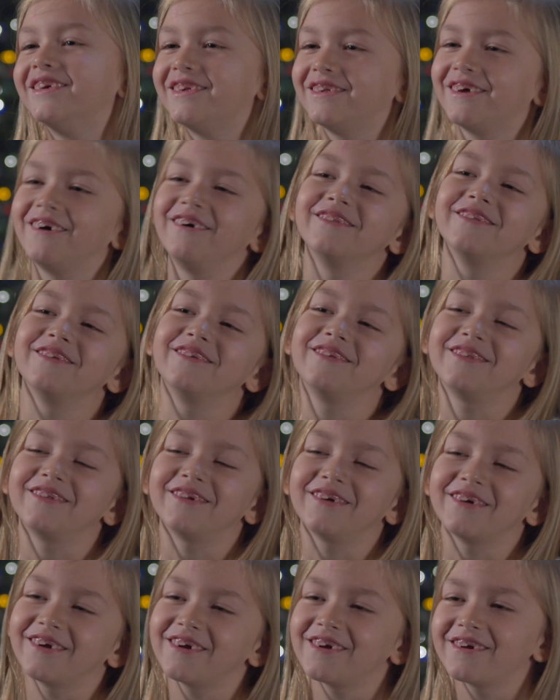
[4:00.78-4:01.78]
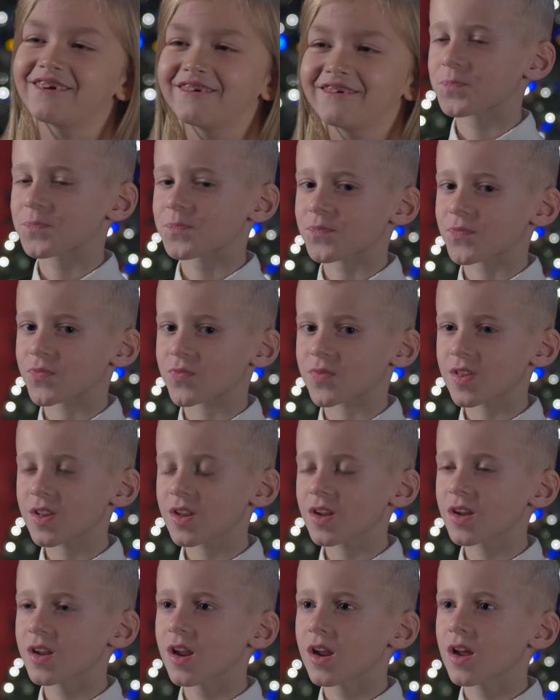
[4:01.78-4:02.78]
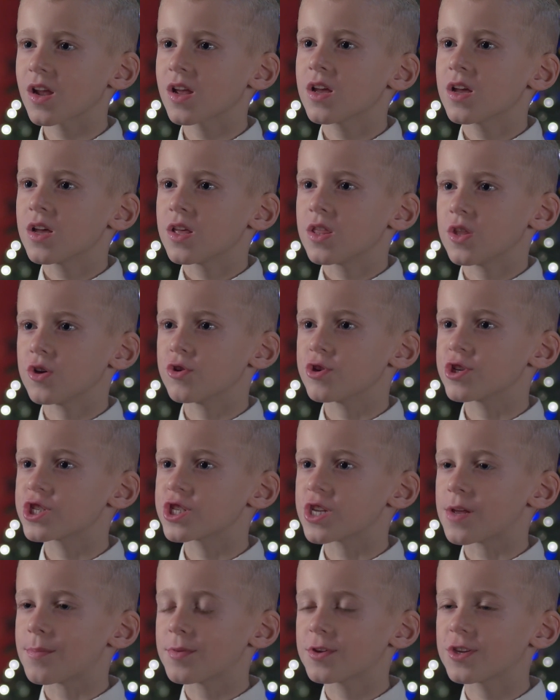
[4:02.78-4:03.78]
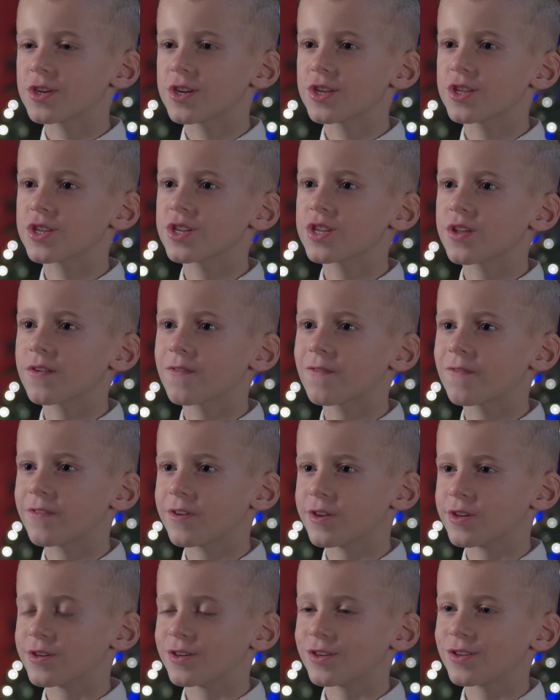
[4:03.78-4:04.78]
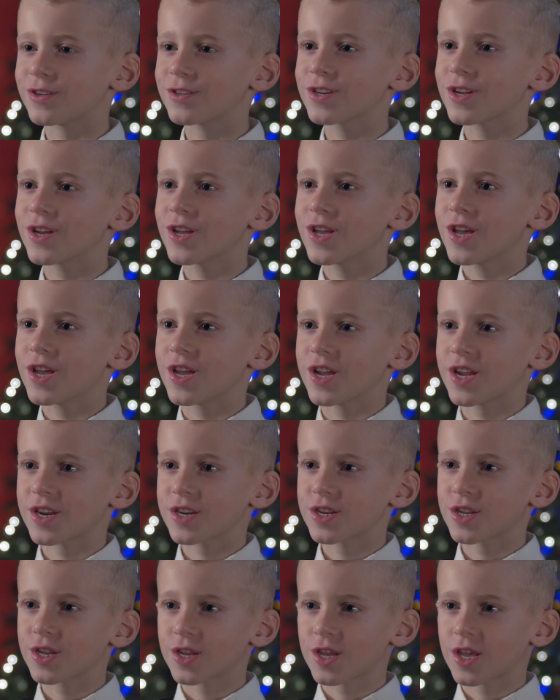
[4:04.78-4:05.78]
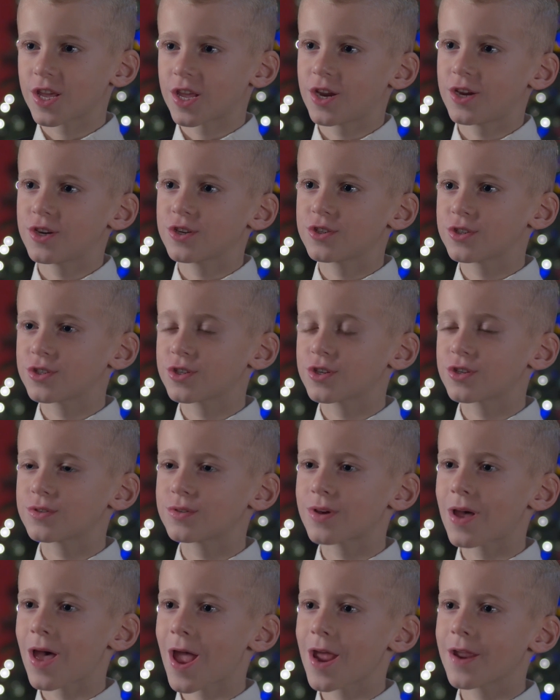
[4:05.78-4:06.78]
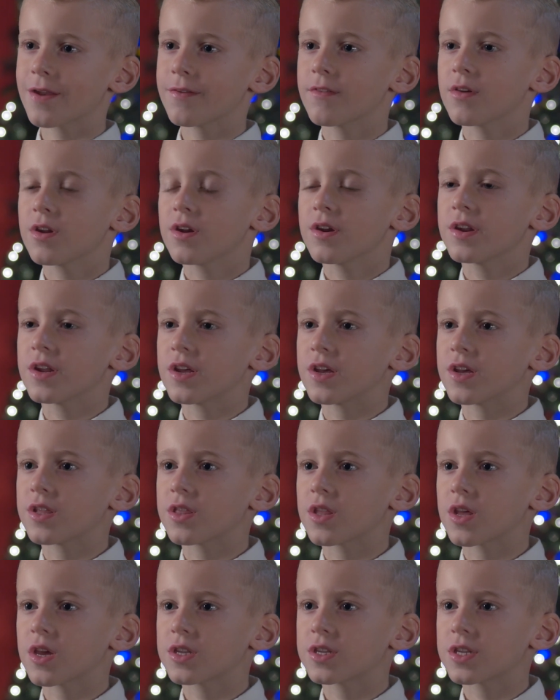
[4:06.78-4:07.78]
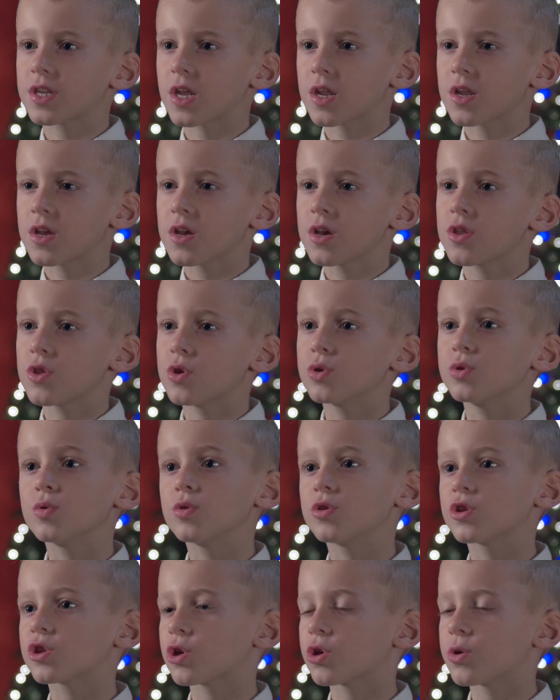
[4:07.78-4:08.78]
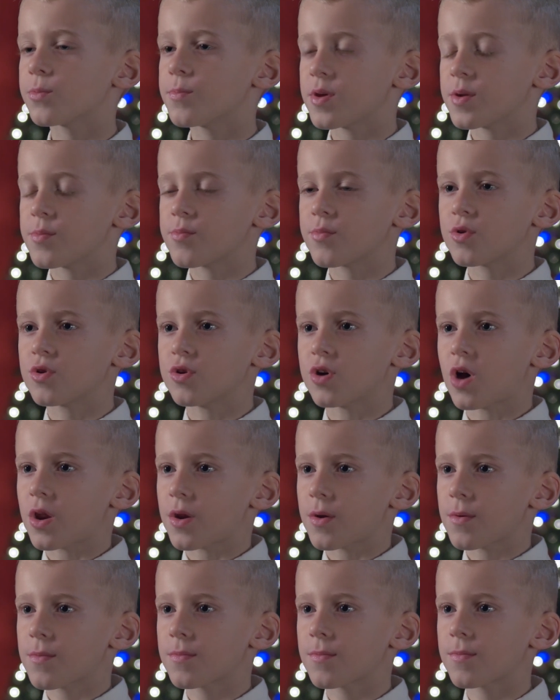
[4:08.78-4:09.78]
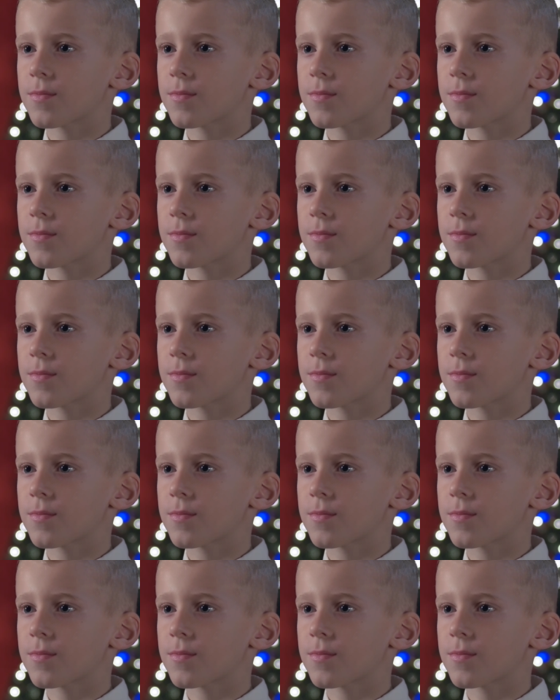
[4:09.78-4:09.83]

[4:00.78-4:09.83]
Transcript: saw the star. There were shepherds in the field, and angels arrived, and they said the Lord had been born.